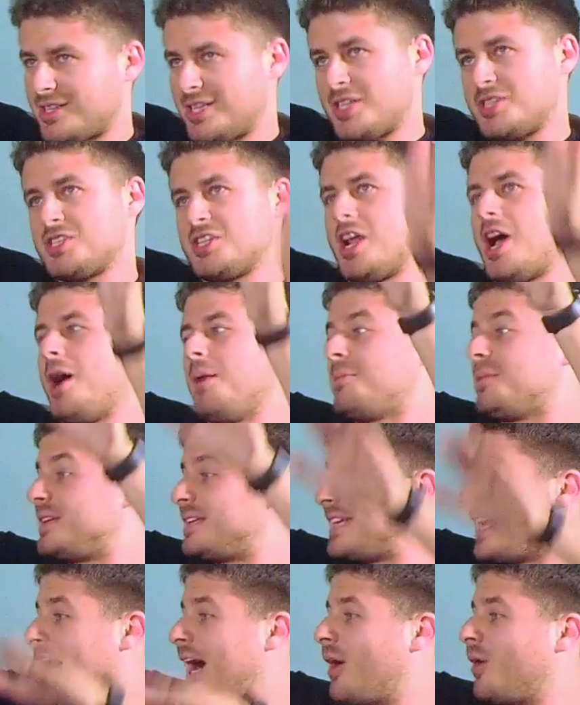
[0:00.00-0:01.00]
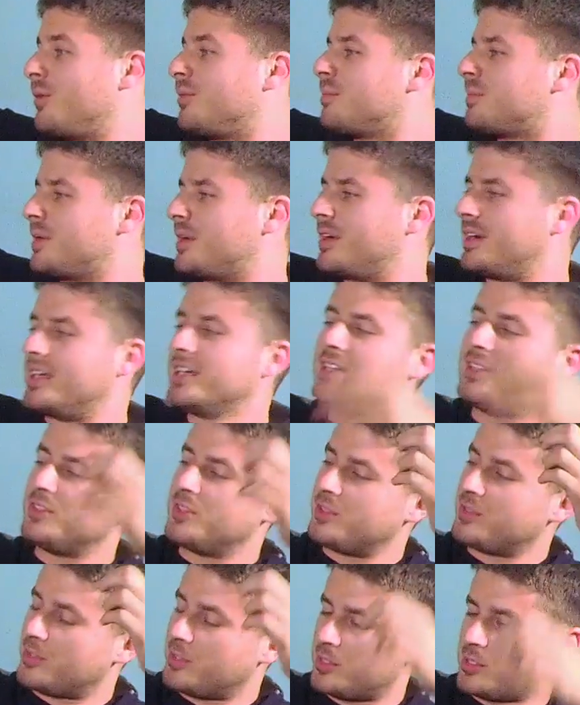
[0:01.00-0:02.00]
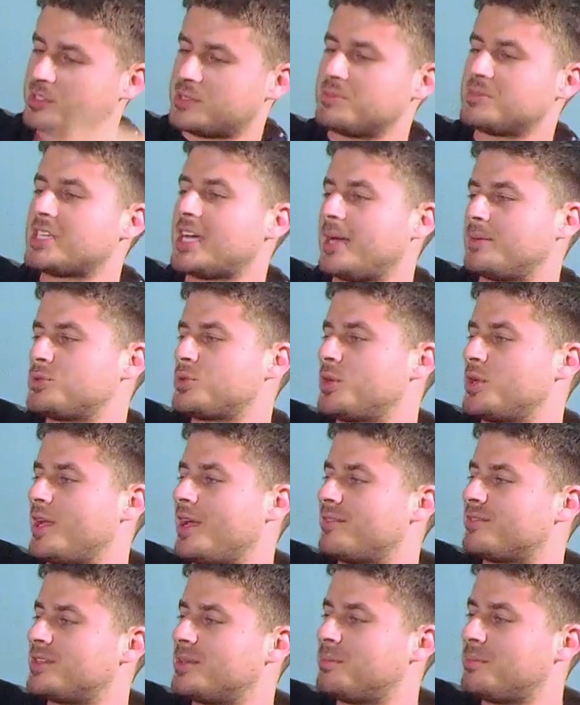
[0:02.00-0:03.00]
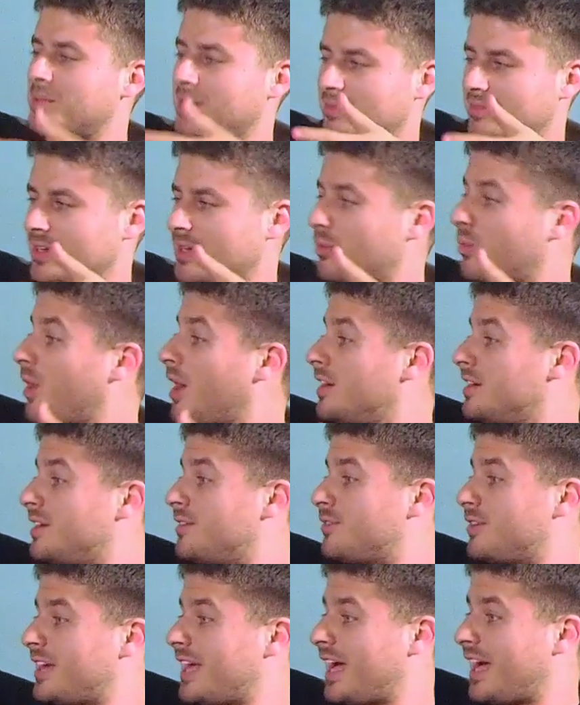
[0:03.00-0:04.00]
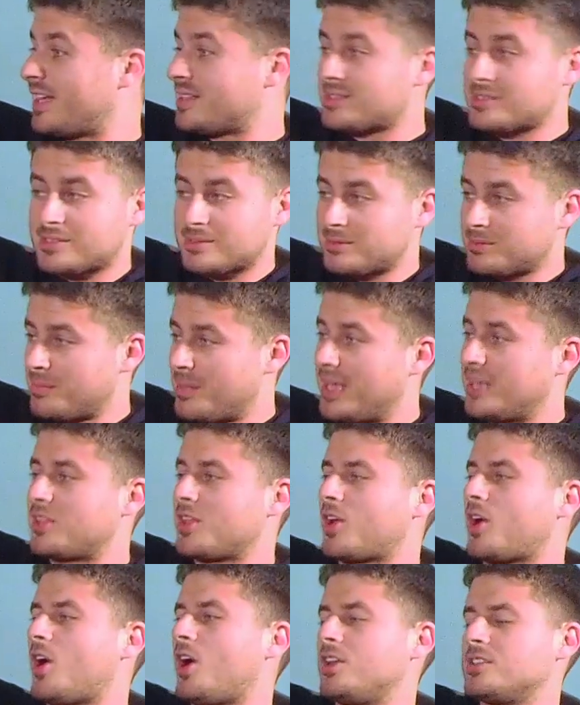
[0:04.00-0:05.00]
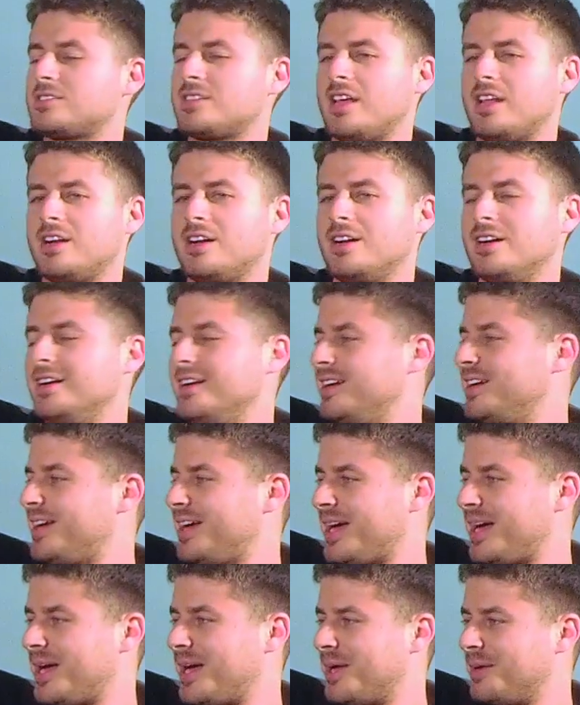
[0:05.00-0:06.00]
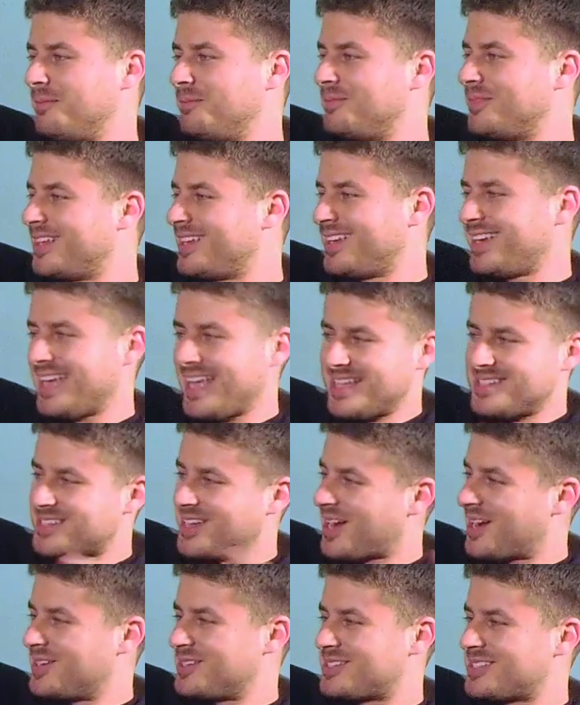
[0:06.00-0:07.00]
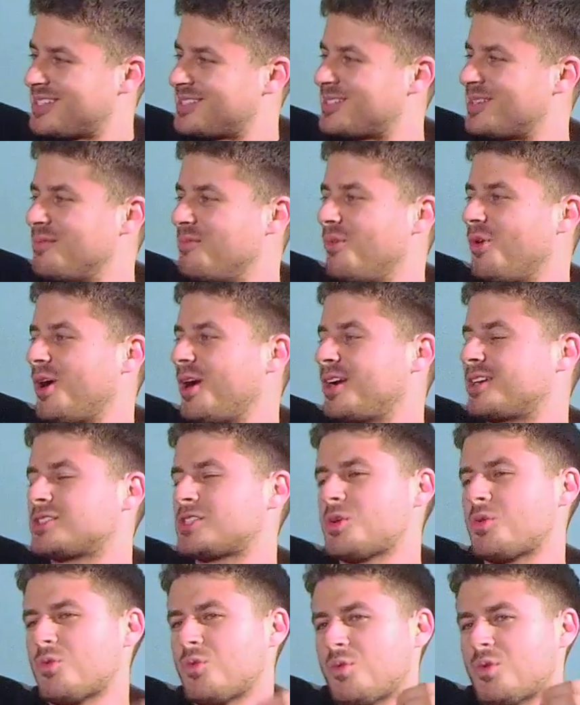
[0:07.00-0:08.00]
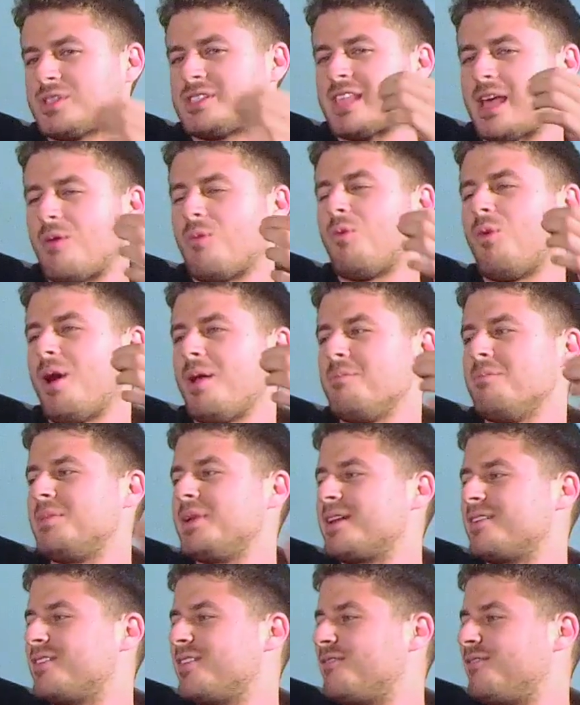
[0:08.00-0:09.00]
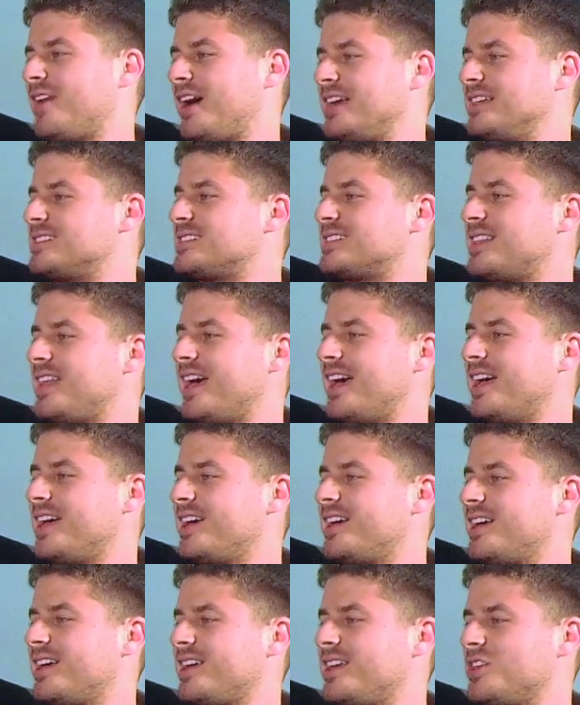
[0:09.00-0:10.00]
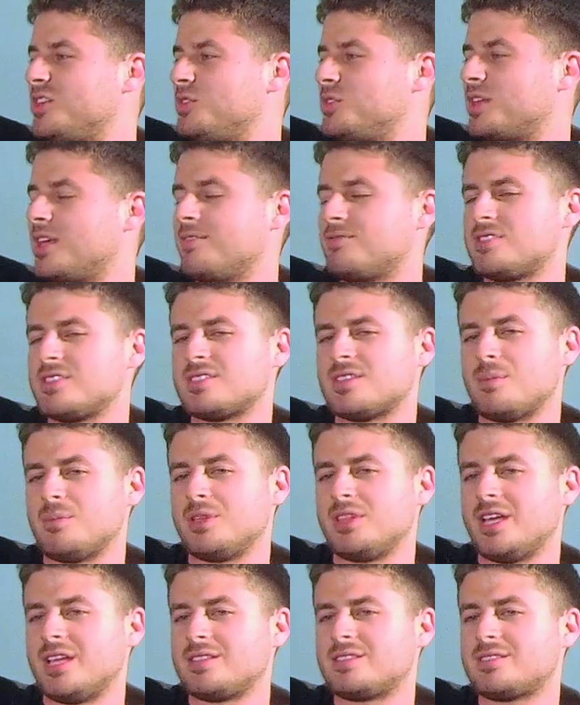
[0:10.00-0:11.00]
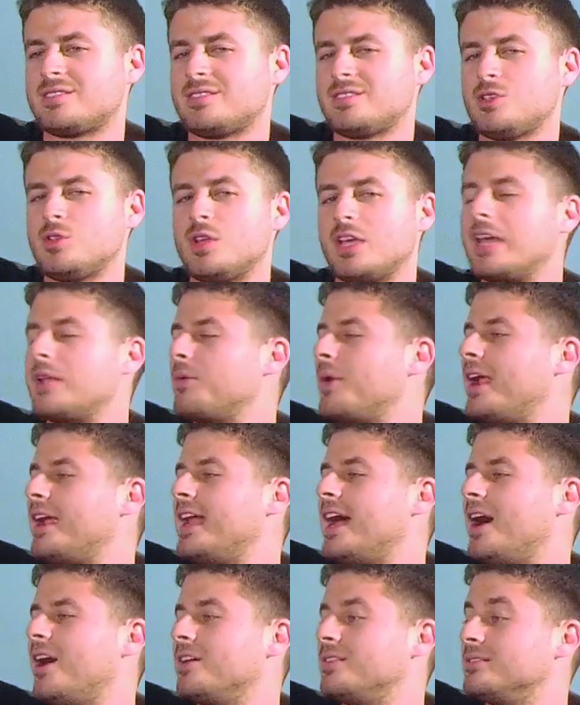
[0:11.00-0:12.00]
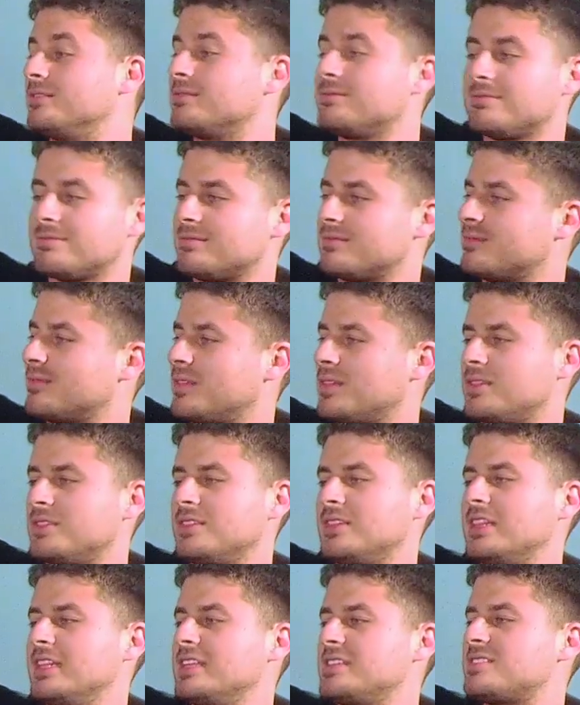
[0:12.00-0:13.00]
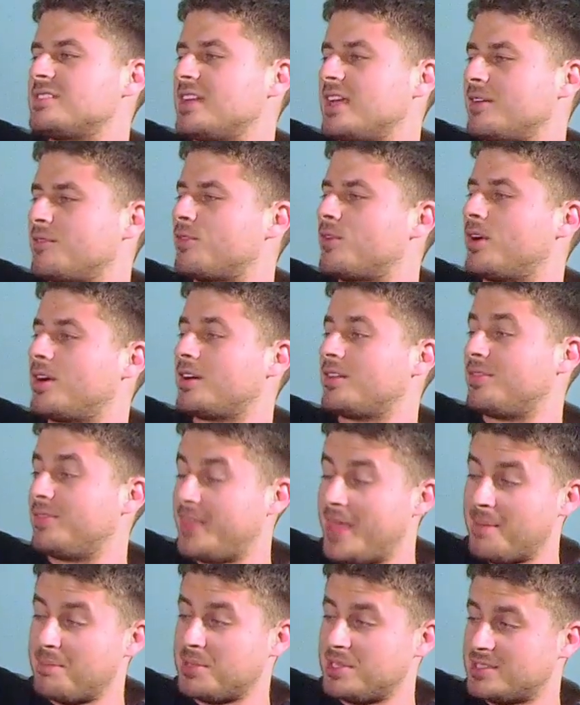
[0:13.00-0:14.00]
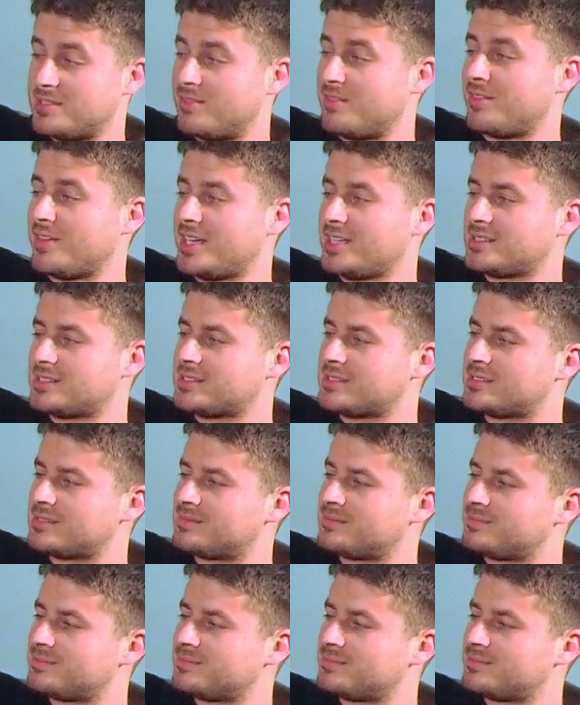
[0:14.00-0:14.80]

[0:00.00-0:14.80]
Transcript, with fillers: it's an up and down period, and there are some times where you have to pivot, wear different hats, make the call center um, entire system work. Yeah. So, what's that one bit of advice that you'd give to someone that's tuning in right now and listening for that piece of advice?